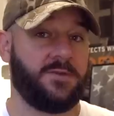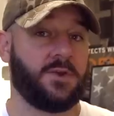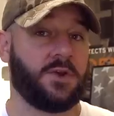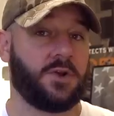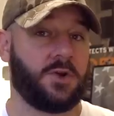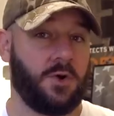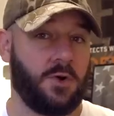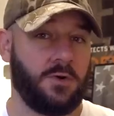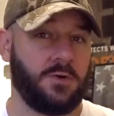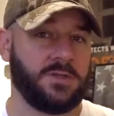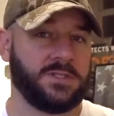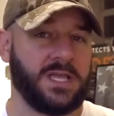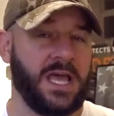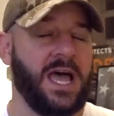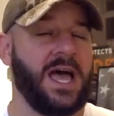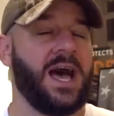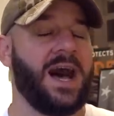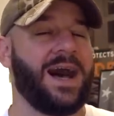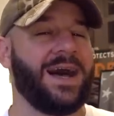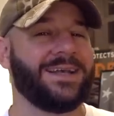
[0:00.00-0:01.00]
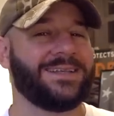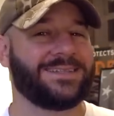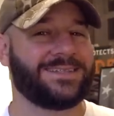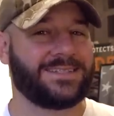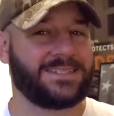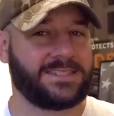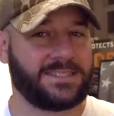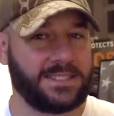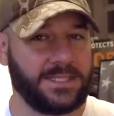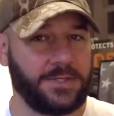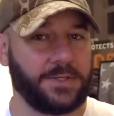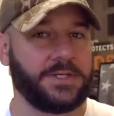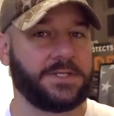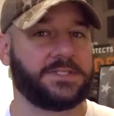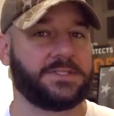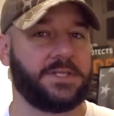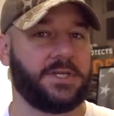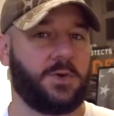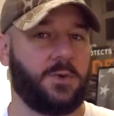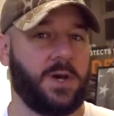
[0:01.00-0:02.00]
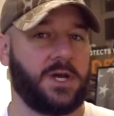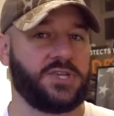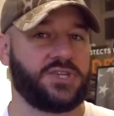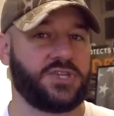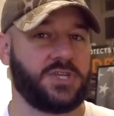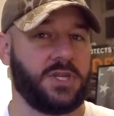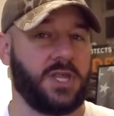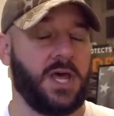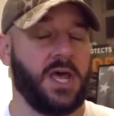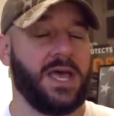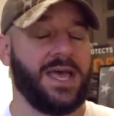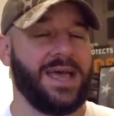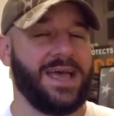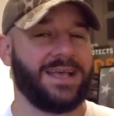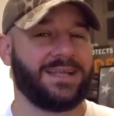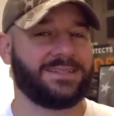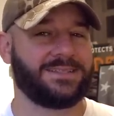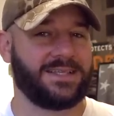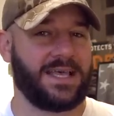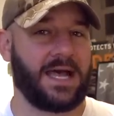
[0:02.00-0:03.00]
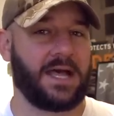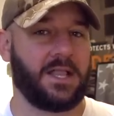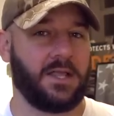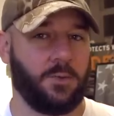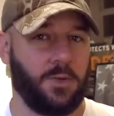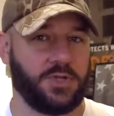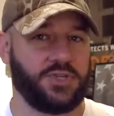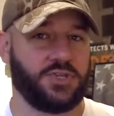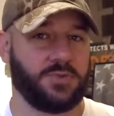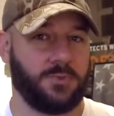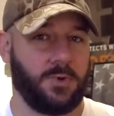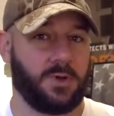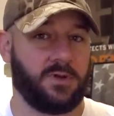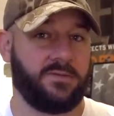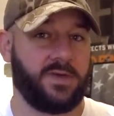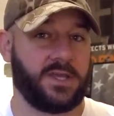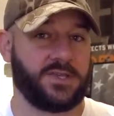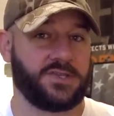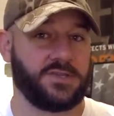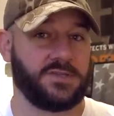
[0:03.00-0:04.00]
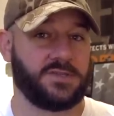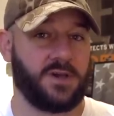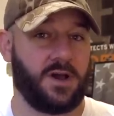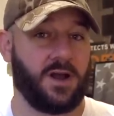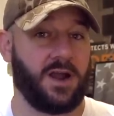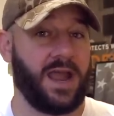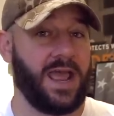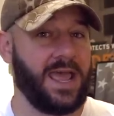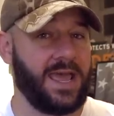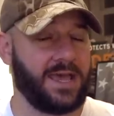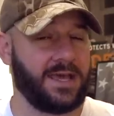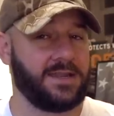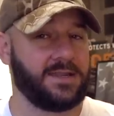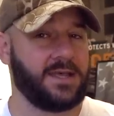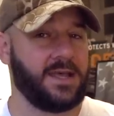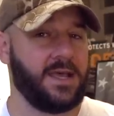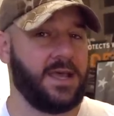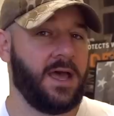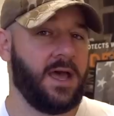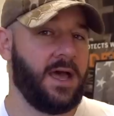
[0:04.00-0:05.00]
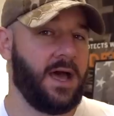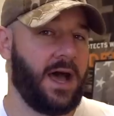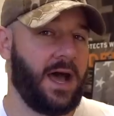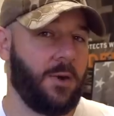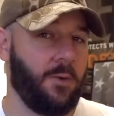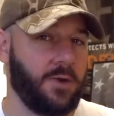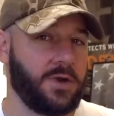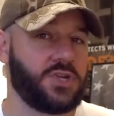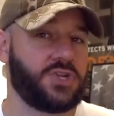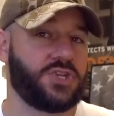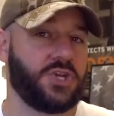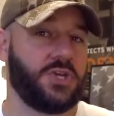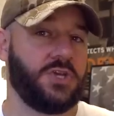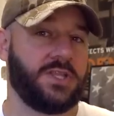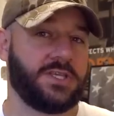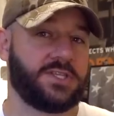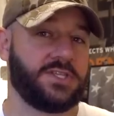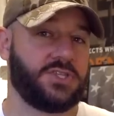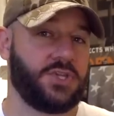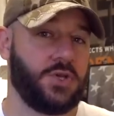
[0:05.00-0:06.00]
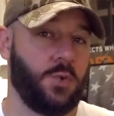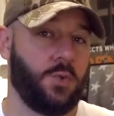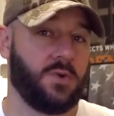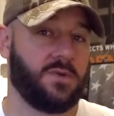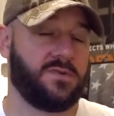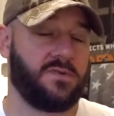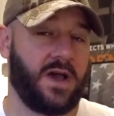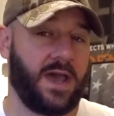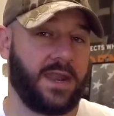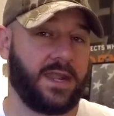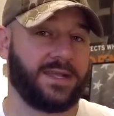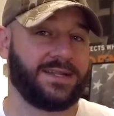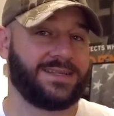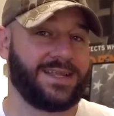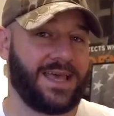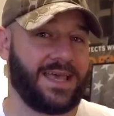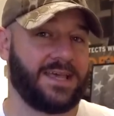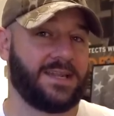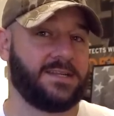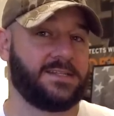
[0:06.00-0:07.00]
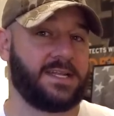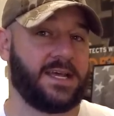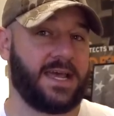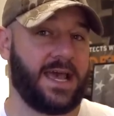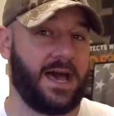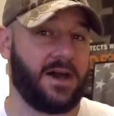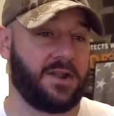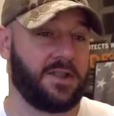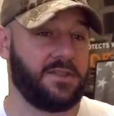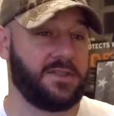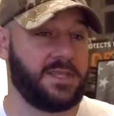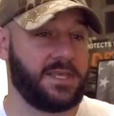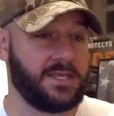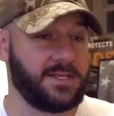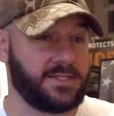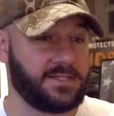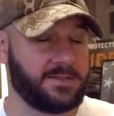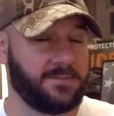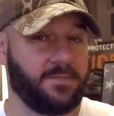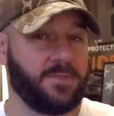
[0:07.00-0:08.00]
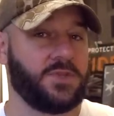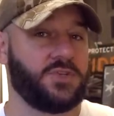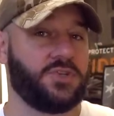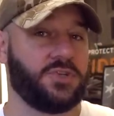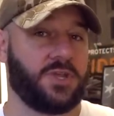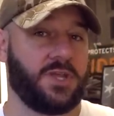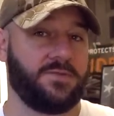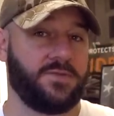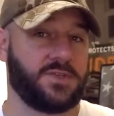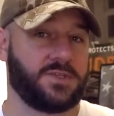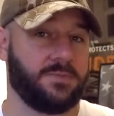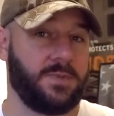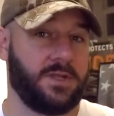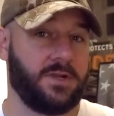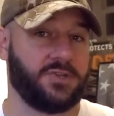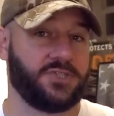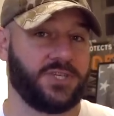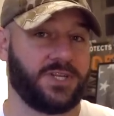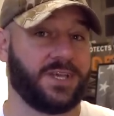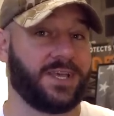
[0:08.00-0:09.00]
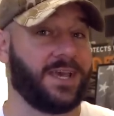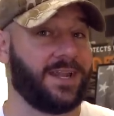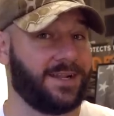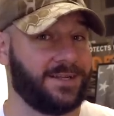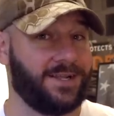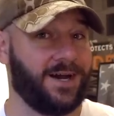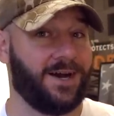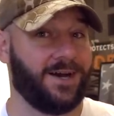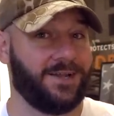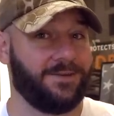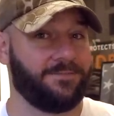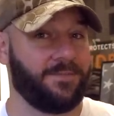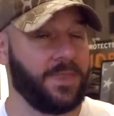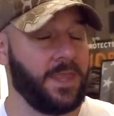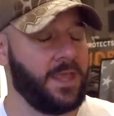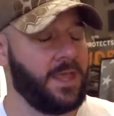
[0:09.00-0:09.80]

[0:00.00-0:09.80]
your goals, I seriously question exactly what your motivations are. And I want to show you this is who we're fighting day in and day out, and this should give you some energy to get it done.